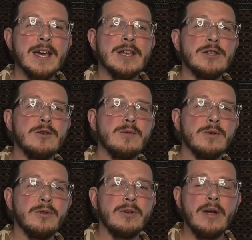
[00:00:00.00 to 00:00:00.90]
you
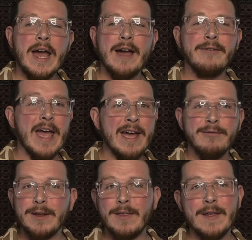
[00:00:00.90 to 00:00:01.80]
will have
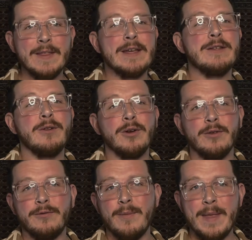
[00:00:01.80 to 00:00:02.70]
everything that you
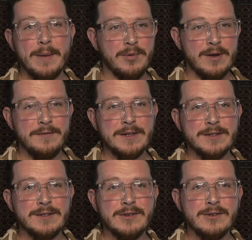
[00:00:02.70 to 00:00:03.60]
learned from that previous
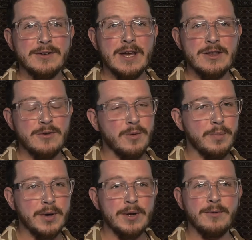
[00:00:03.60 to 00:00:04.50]
song, and you will
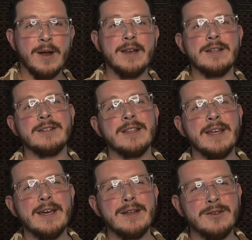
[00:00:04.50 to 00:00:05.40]
put it right into
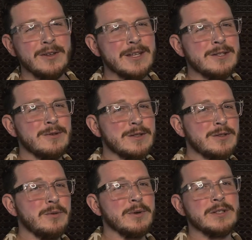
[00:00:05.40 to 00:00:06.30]
that. You'll get to a
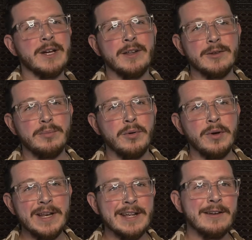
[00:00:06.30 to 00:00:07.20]
super solid
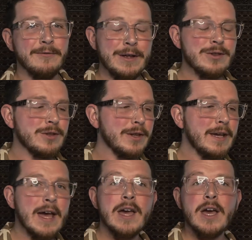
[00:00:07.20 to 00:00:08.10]
point, and eventually
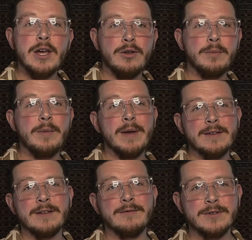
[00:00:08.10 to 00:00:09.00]
you'll be
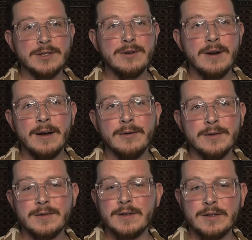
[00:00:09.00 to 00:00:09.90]
mixing for 2
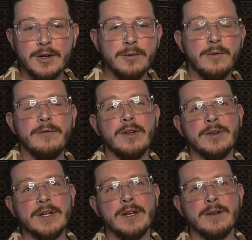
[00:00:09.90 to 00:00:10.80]
hours. The song will feel
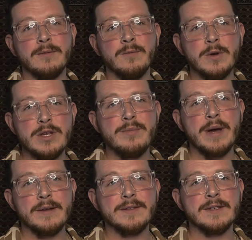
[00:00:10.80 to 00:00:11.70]
done when you
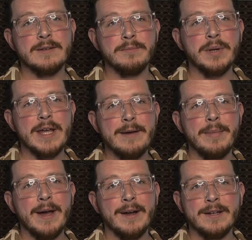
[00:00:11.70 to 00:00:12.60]
bounce it and play it
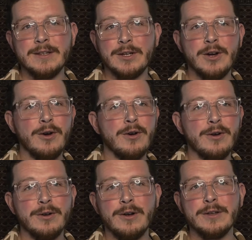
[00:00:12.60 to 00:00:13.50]
back in the car
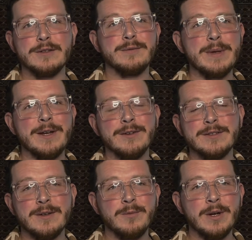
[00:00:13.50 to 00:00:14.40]
or on the speaker
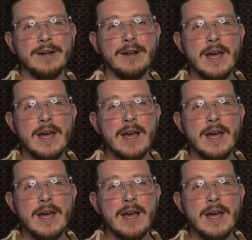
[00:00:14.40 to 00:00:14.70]
somewhere,